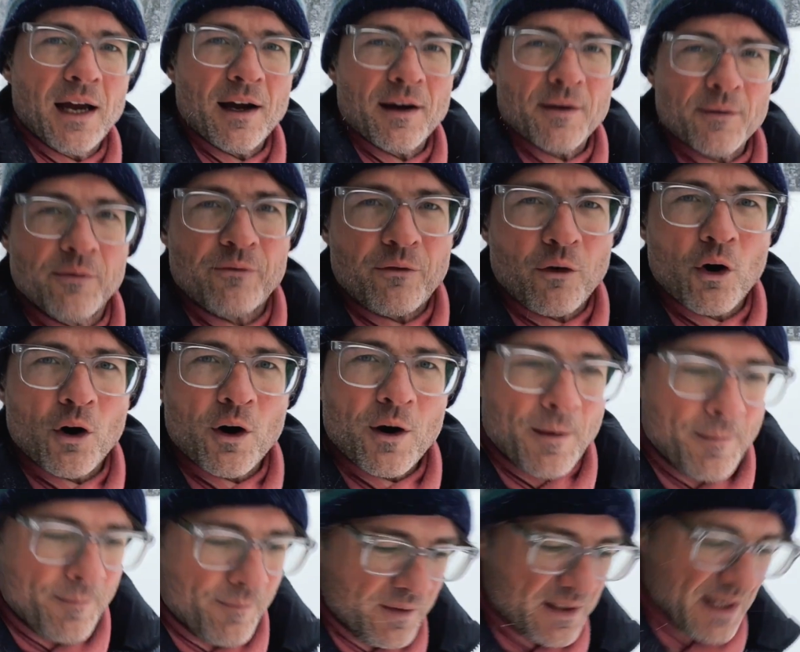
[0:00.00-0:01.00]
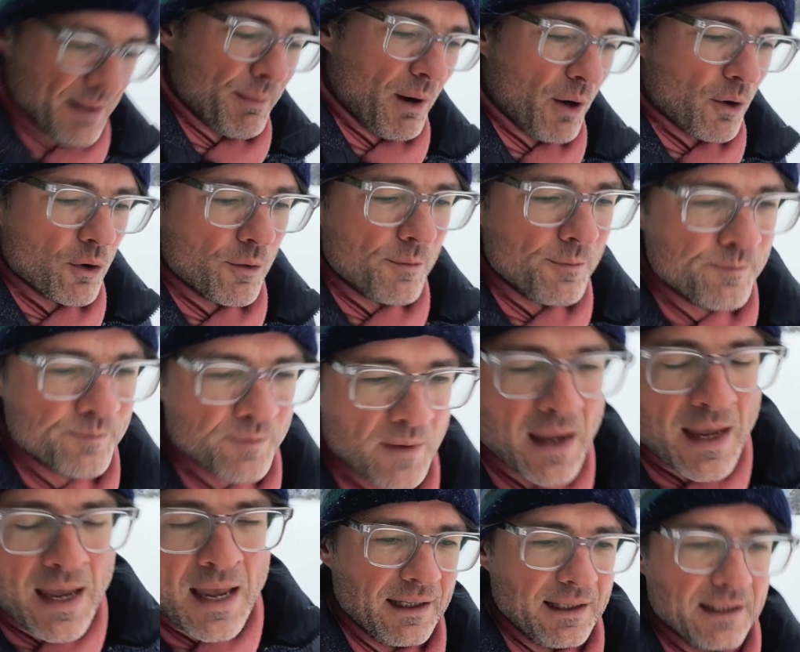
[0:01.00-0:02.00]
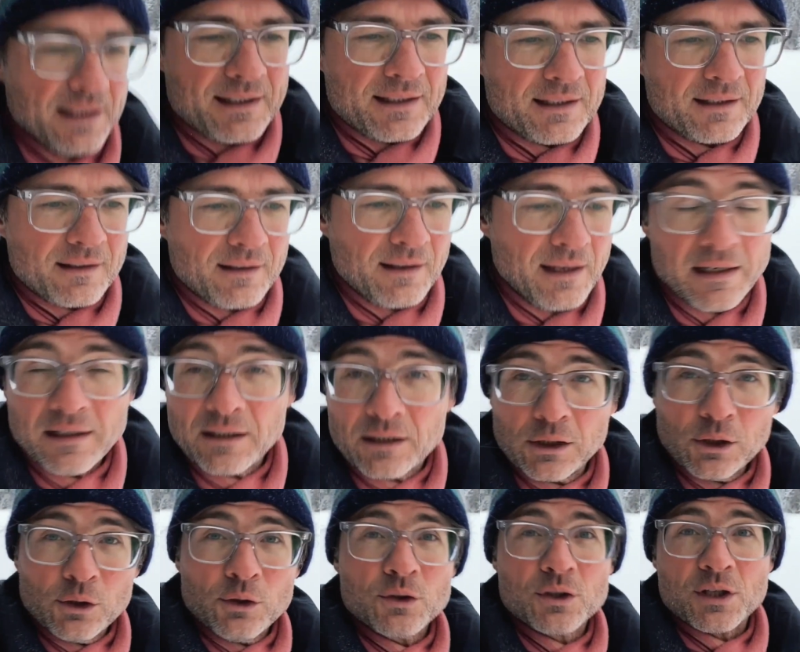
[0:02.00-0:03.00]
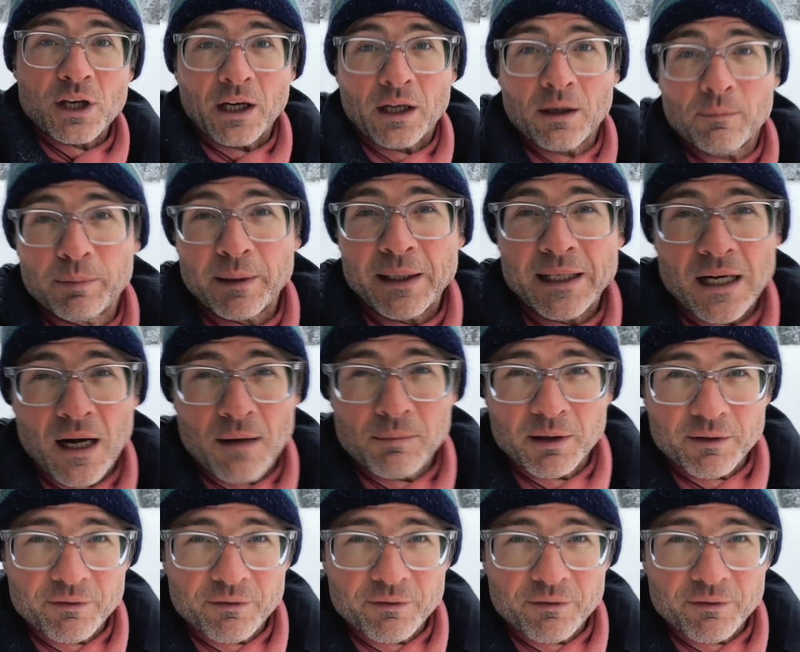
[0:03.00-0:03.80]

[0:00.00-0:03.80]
for Symbaroum. It includes a complete goblin